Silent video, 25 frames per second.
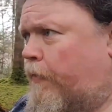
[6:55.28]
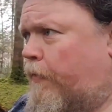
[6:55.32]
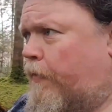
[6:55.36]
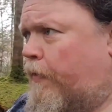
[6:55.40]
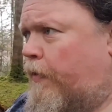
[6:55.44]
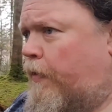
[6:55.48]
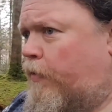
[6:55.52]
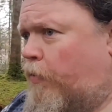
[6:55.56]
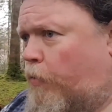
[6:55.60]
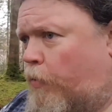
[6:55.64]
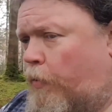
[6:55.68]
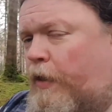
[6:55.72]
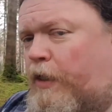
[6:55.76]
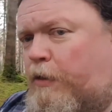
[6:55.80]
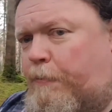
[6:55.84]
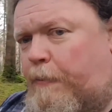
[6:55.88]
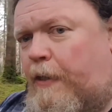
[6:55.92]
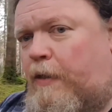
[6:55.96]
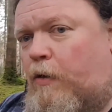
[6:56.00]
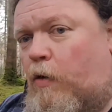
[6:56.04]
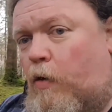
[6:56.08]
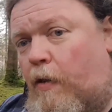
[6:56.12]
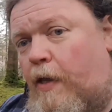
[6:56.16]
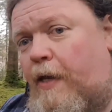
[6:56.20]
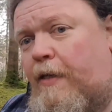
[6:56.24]
You don't want to
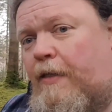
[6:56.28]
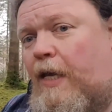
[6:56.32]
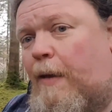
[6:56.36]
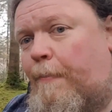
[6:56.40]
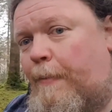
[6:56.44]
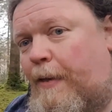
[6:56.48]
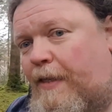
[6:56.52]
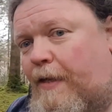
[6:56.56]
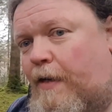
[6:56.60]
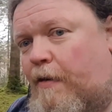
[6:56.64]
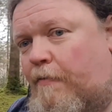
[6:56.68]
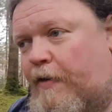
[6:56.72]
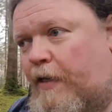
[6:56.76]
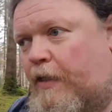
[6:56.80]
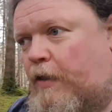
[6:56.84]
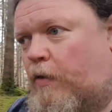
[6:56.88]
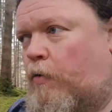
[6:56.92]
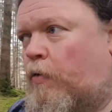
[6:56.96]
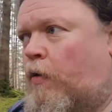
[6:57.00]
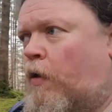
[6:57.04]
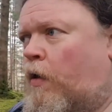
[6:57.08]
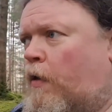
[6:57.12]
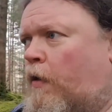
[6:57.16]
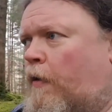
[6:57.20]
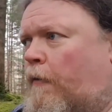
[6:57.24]
spend all that time editing a
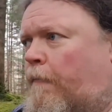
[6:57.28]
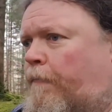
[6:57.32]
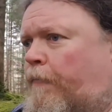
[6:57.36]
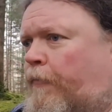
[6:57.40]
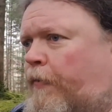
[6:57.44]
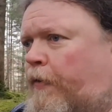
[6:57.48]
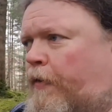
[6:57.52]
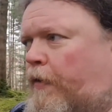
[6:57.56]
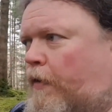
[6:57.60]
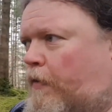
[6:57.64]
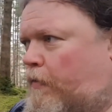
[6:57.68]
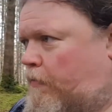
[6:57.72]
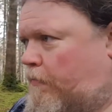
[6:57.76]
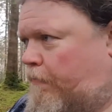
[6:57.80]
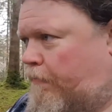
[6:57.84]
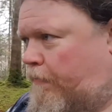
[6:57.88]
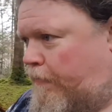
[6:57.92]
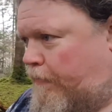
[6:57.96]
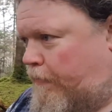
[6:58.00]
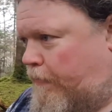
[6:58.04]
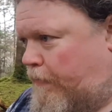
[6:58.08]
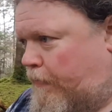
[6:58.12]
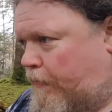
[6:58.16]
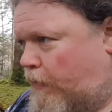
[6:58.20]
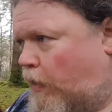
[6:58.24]
video,
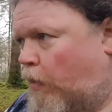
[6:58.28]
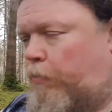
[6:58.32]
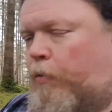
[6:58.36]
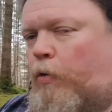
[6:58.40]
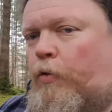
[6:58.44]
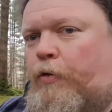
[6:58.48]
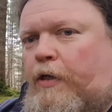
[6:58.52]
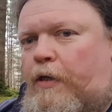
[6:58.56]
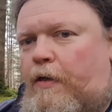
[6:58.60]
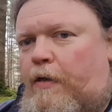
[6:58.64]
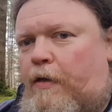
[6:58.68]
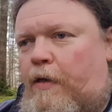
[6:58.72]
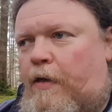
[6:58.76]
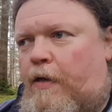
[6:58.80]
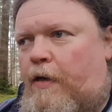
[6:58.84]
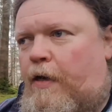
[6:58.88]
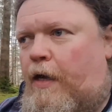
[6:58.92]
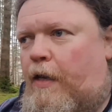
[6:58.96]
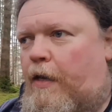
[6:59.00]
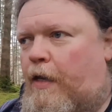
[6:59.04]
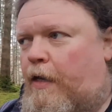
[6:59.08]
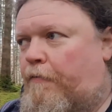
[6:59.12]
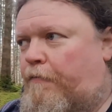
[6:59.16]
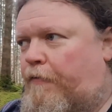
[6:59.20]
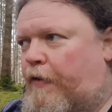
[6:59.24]
upload it,
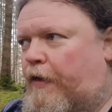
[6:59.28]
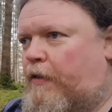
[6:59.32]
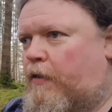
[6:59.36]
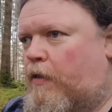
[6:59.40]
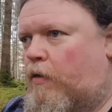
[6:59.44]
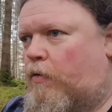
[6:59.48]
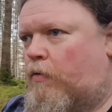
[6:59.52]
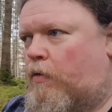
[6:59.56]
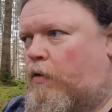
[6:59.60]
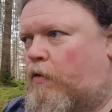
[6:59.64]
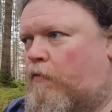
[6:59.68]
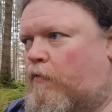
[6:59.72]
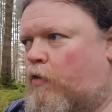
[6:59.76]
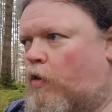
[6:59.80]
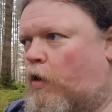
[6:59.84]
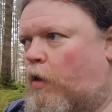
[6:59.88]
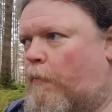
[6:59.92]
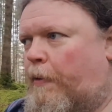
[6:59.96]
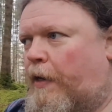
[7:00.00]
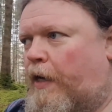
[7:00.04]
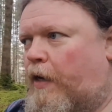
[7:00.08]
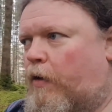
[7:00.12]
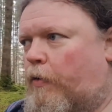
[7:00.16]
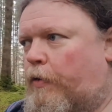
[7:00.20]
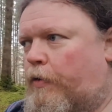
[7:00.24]
and then find out you've got a
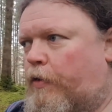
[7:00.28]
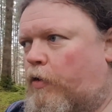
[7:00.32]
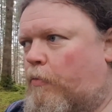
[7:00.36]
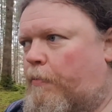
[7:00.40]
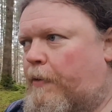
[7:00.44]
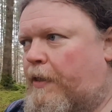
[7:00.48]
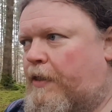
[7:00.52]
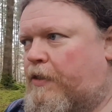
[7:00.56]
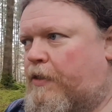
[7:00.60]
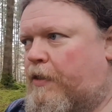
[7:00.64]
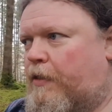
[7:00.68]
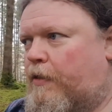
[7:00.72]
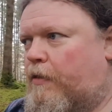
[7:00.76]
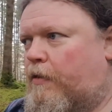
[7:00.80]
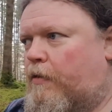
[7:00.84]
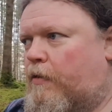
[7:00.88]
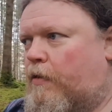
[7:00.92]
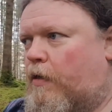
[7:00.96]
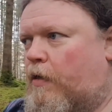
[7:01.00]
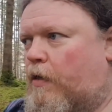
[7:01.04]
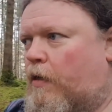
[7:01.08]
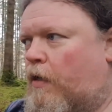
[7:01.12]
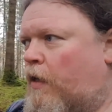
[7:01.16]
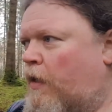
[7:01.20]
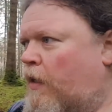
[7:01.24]
bit of audio missing,
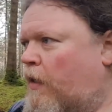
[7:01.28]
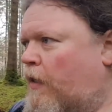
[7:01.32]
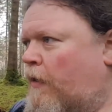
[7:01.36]
or